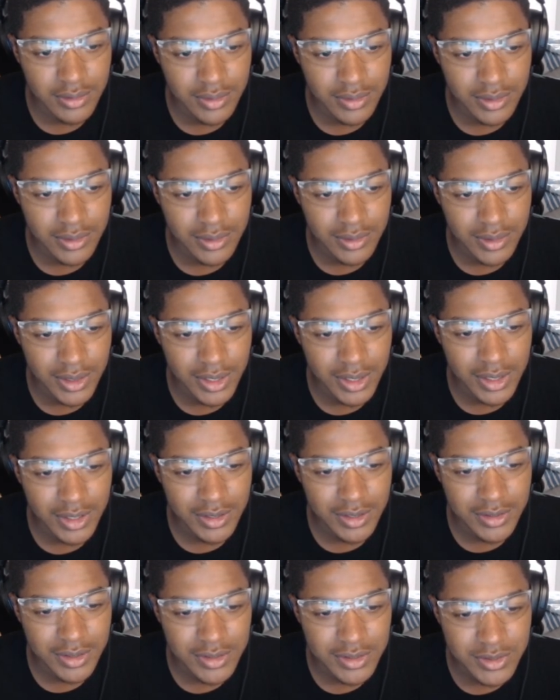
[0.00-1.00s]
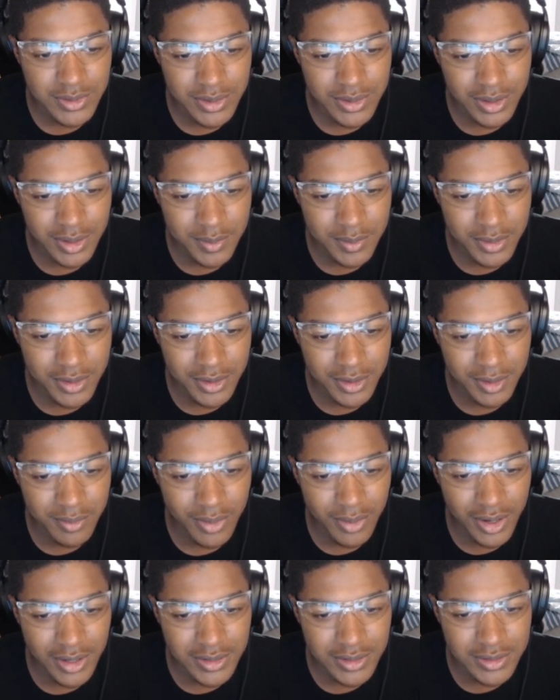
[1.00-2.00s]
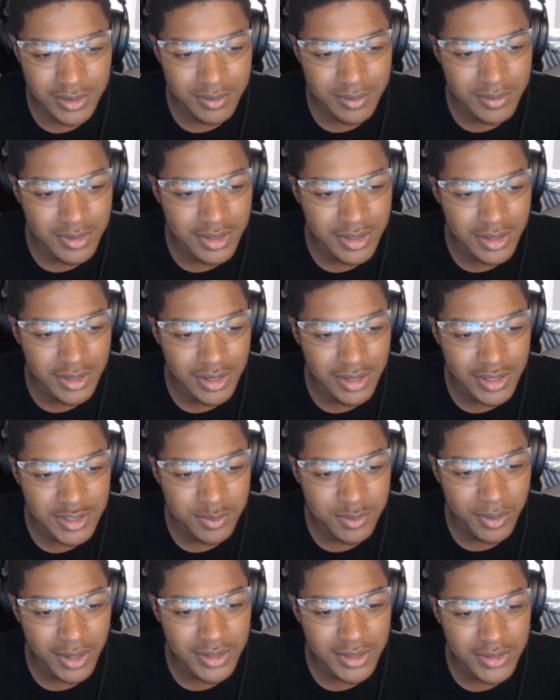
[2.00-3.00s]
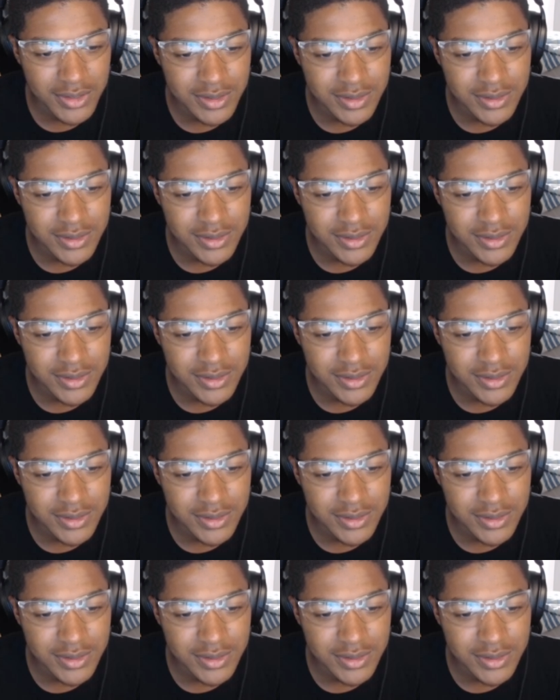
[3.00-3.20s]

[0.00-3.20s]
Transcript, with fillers: But, did you come here to buy some DNA splices?